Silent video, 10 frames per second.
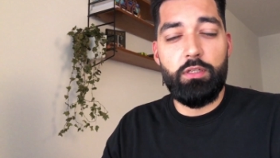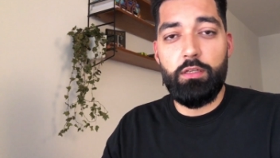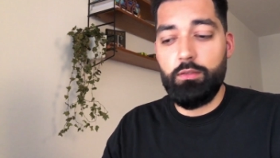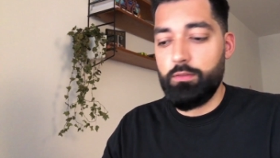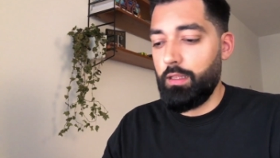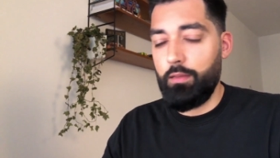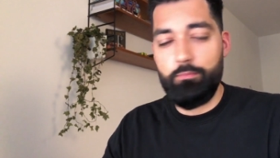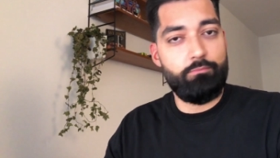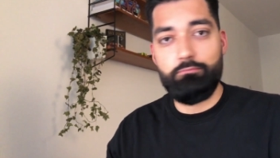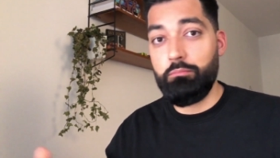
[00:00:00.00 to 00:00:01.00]
and
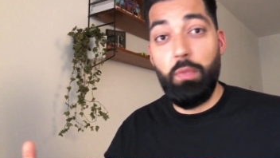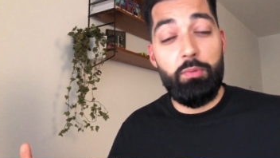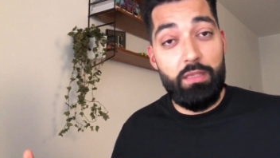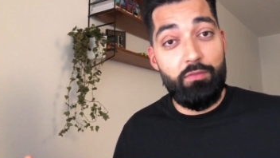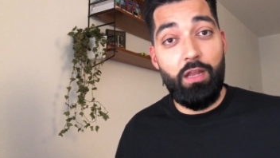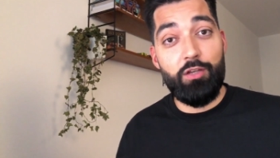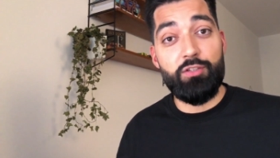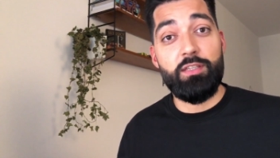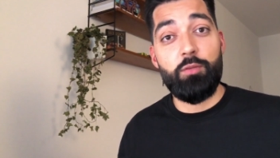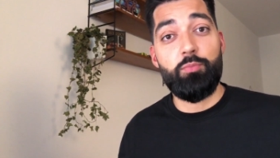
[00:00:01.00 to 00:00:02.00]
maybe even other
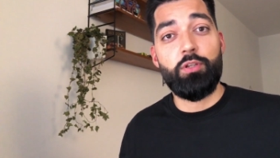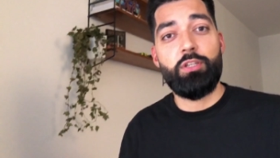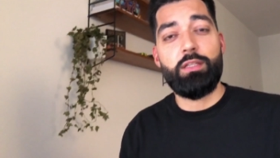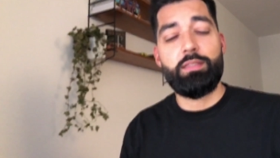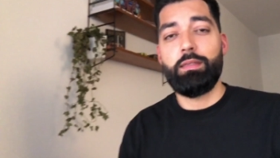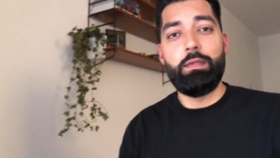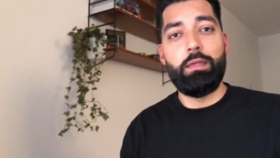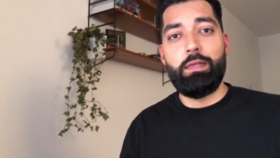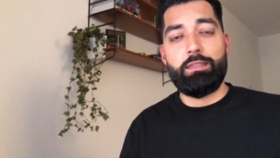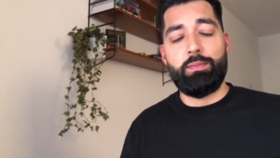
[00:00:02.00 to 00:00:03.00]
side projects,
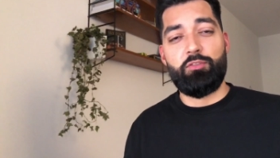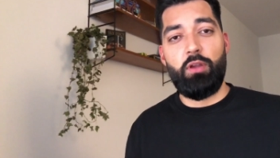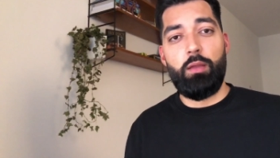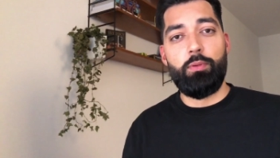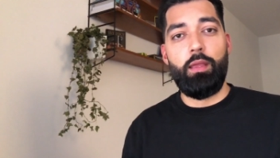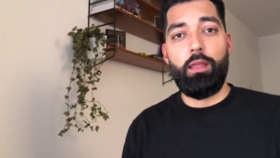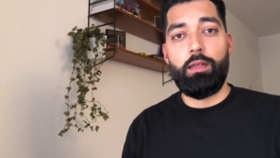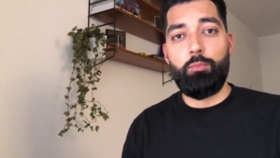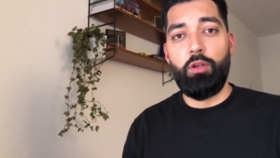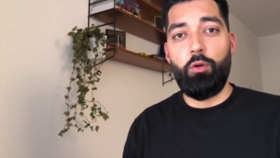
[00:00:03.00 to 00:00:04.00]
subscribe and
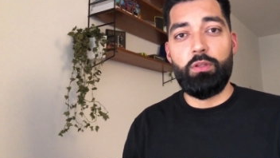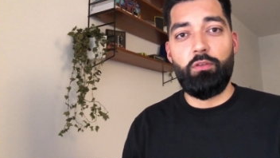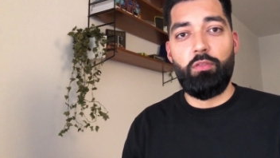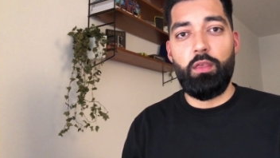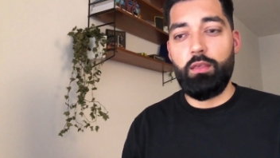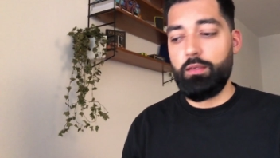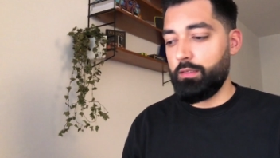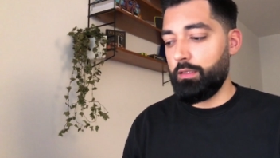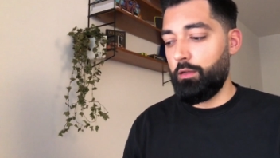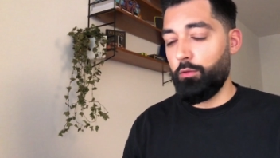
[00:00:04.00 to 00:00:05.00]
let me know what you think.
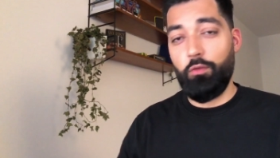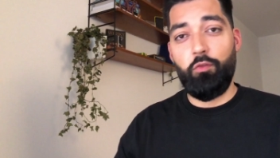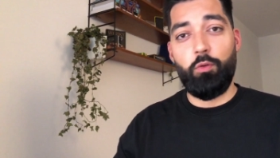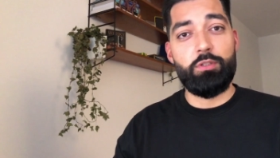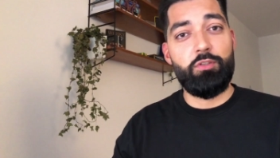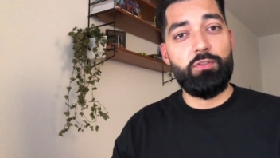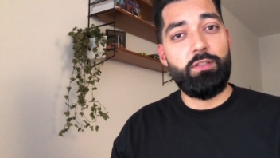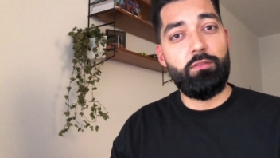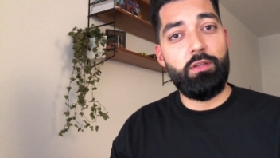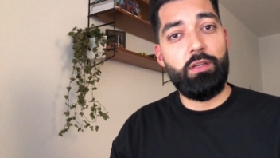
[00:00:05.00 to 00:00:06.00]
Uh, looking forward to
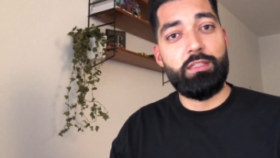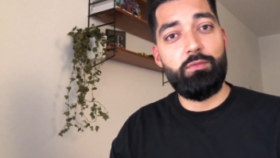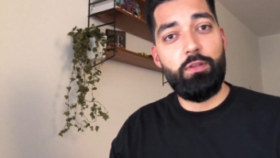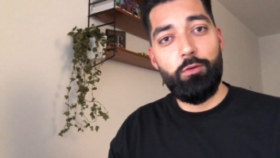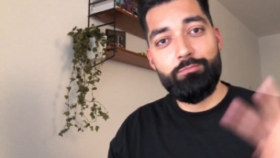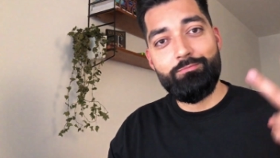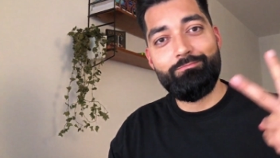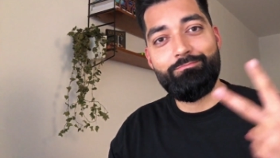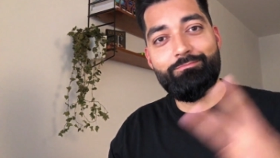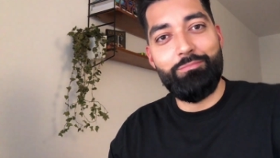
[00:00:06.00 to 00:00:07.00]
see you in the next video.
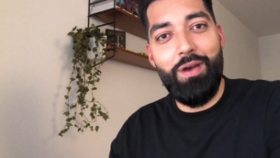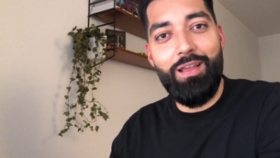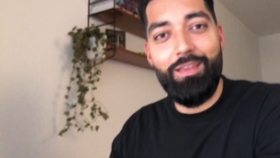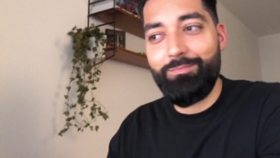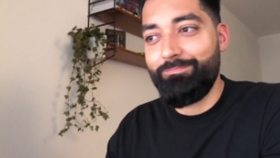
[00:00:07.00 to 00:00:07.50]
Bye.